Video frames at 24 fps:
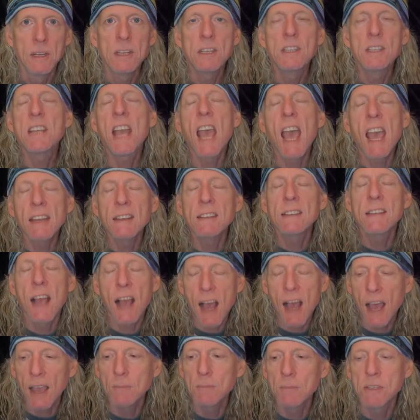10
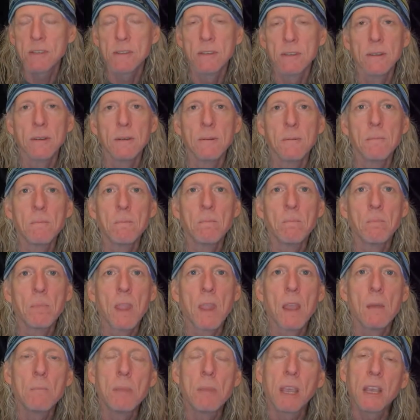times.
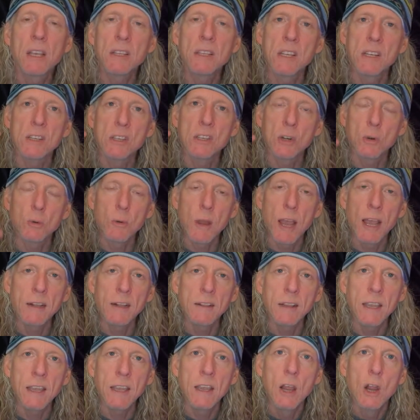Because it
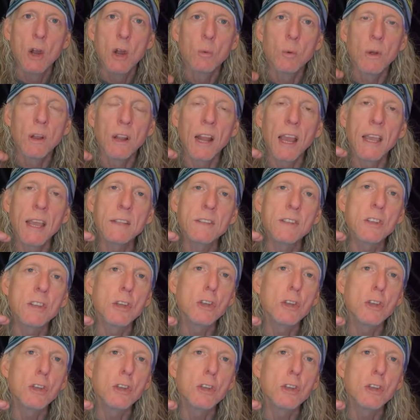directly relates